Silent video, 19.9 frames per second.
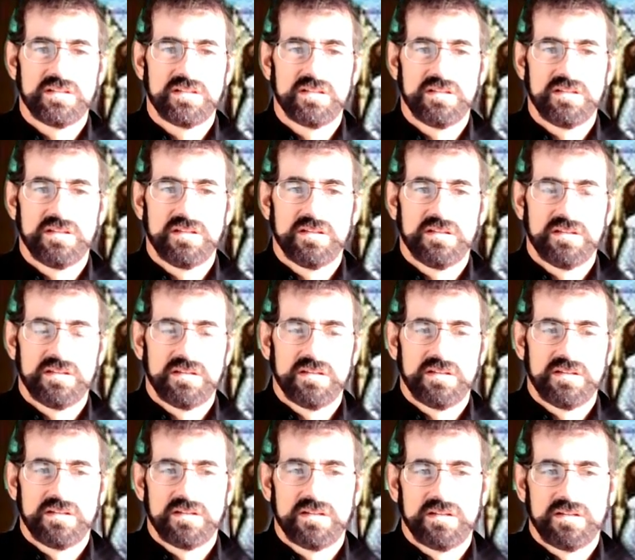
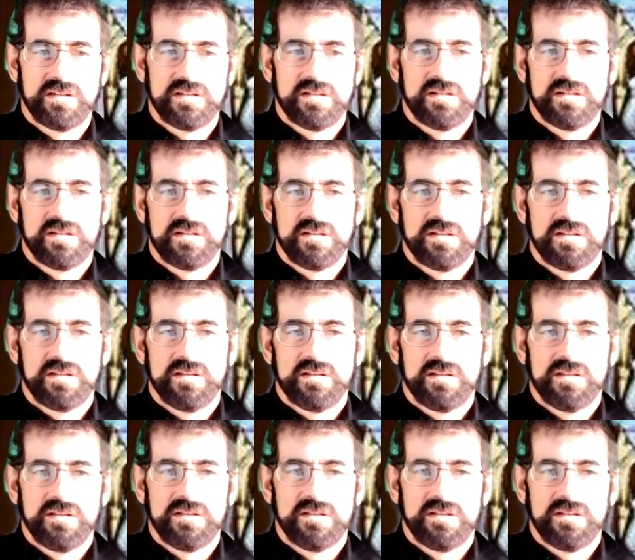Nobody speaks.